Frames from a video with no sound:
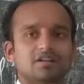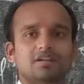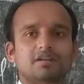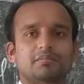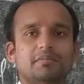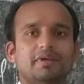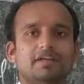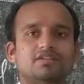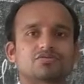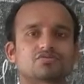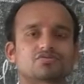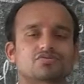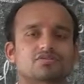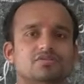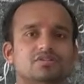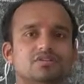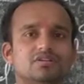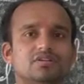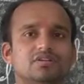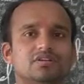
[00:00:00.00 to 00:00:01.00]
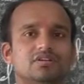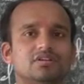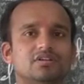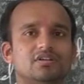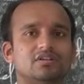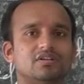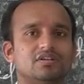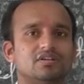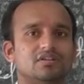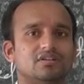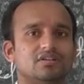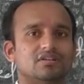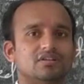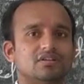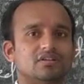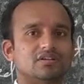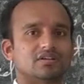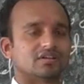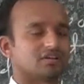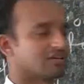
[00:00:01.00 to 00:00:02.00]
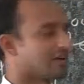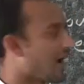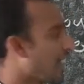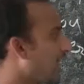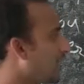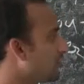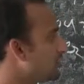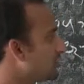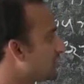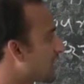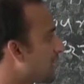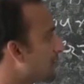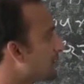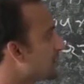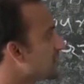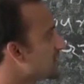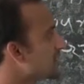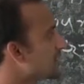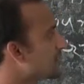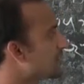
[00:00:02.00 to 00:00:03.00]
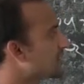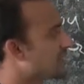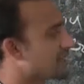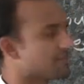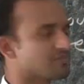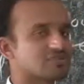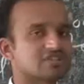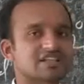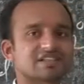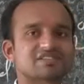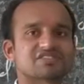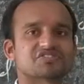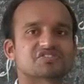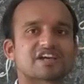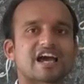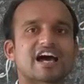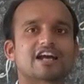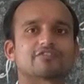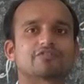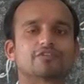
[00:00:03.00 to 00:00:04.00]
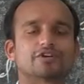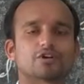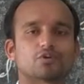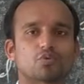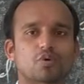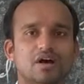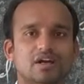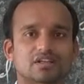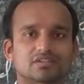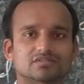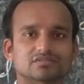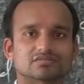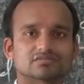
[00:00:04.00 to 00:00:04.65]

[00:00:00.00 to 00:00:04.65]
means now temperature becomes constant for a while